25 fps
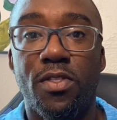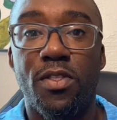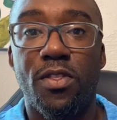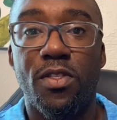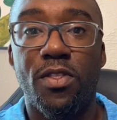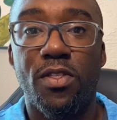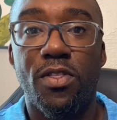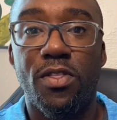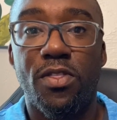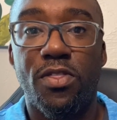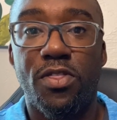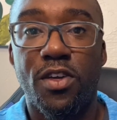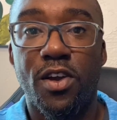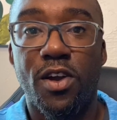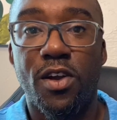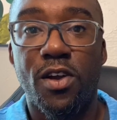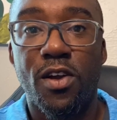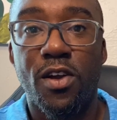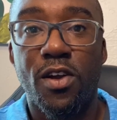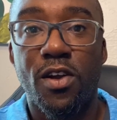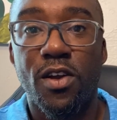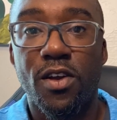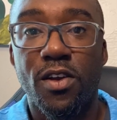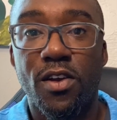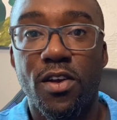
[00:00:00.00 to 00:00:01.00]

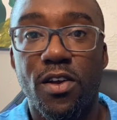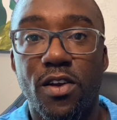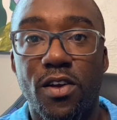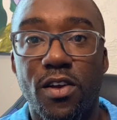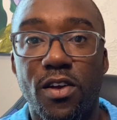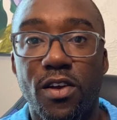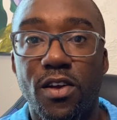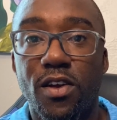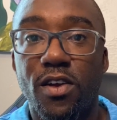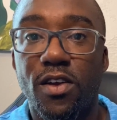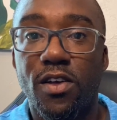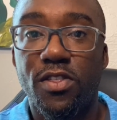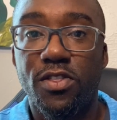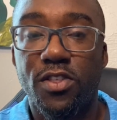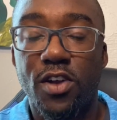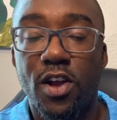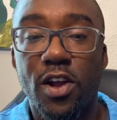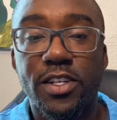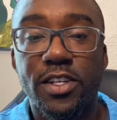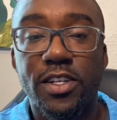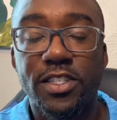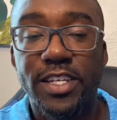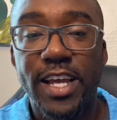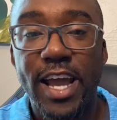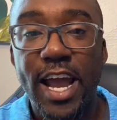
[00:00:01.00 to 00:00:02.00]
their
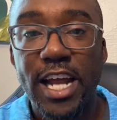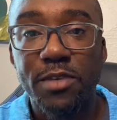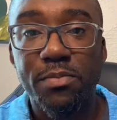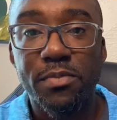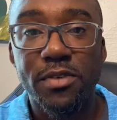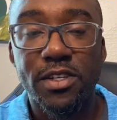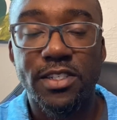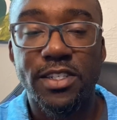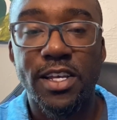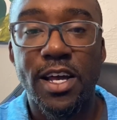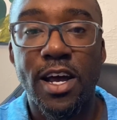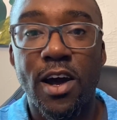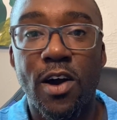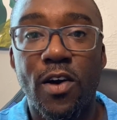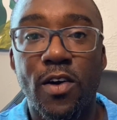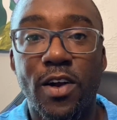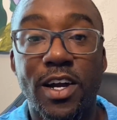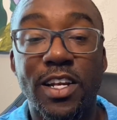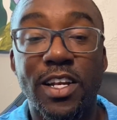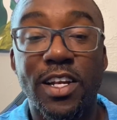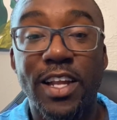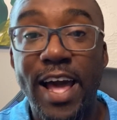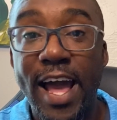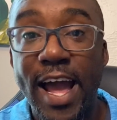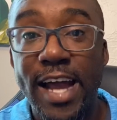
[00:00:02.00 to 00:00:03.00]
attachment style
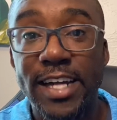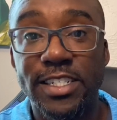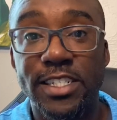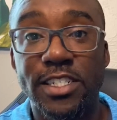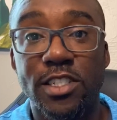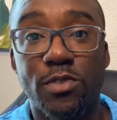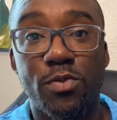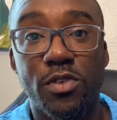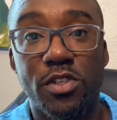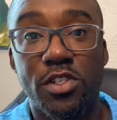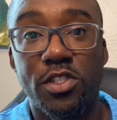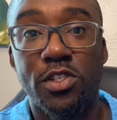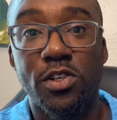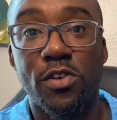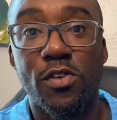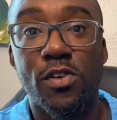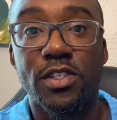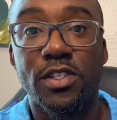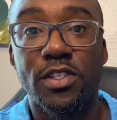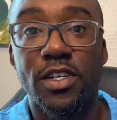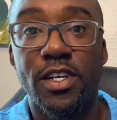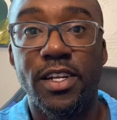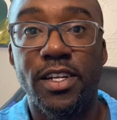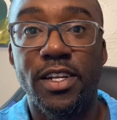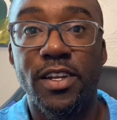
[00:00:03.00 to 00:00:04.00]
clashes with yours,
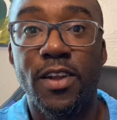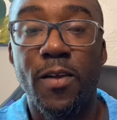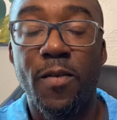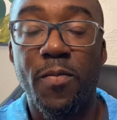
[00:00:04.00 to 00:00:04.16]
and